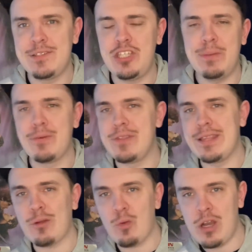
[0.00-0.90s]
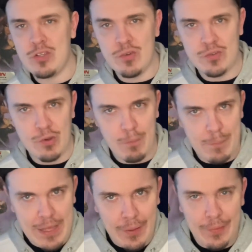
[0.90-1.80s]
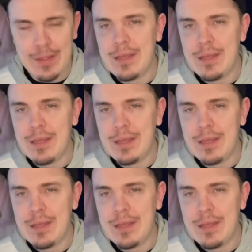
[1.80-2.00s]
cheaper than, like, Rogers or Bell.